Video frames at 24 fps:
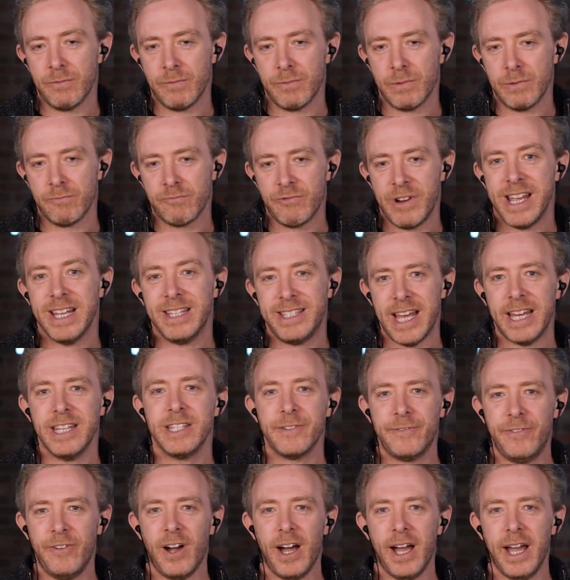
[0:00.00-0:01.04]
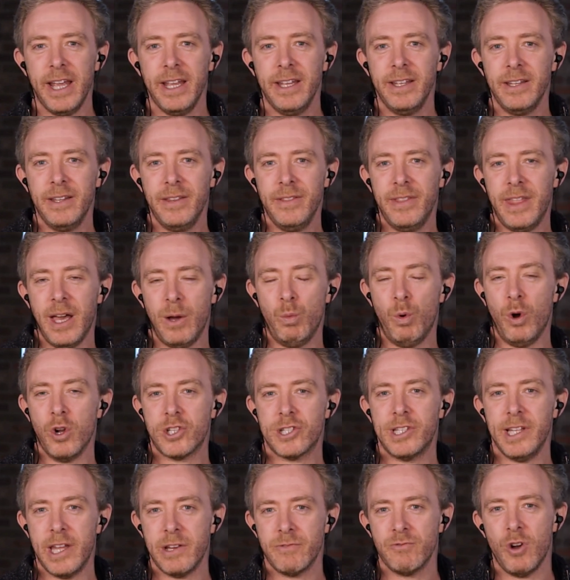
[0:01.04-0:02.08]
re-identify that
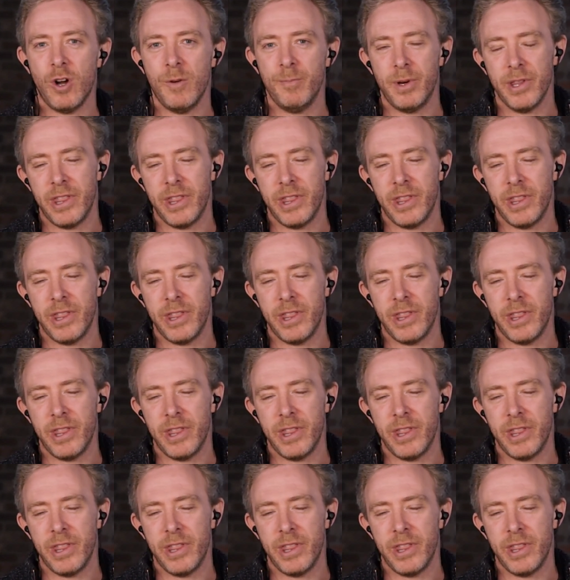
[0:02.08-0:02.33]
watch later on. But